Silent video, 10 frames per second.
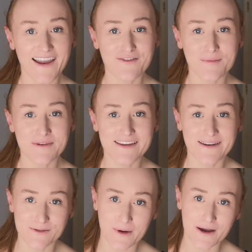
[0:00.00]
everybody
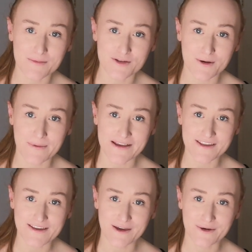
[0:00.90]
and welcome to A
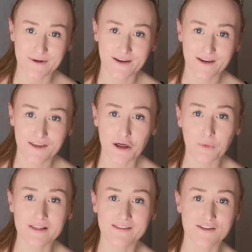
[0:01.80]
Better You, your
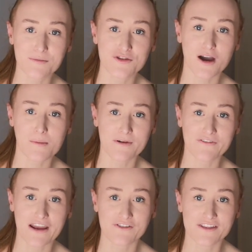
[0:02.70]
one-stop shop
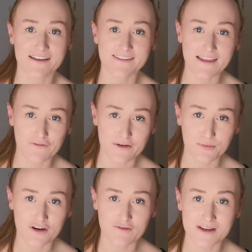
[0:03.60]
for everything
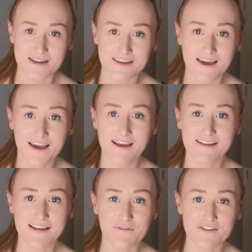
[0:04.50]
self-improvement,
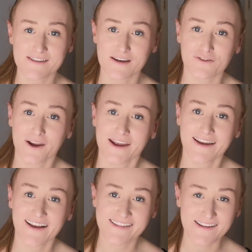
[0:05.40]
self-discovery
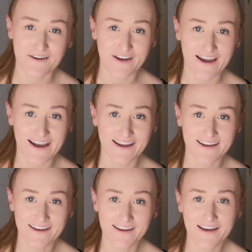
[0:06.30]
and self-care.
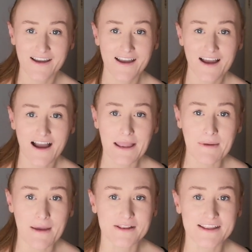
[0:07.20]

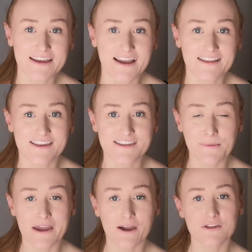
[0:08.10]
I'm Emily and today
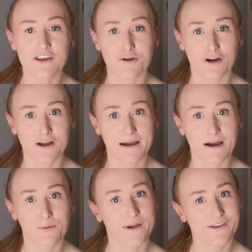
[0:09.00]
we're going to talk
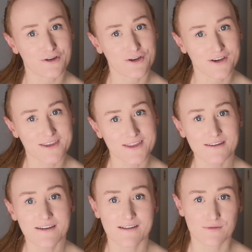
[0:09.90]
about when your gut
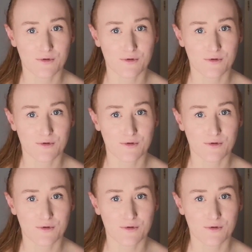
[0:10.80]
is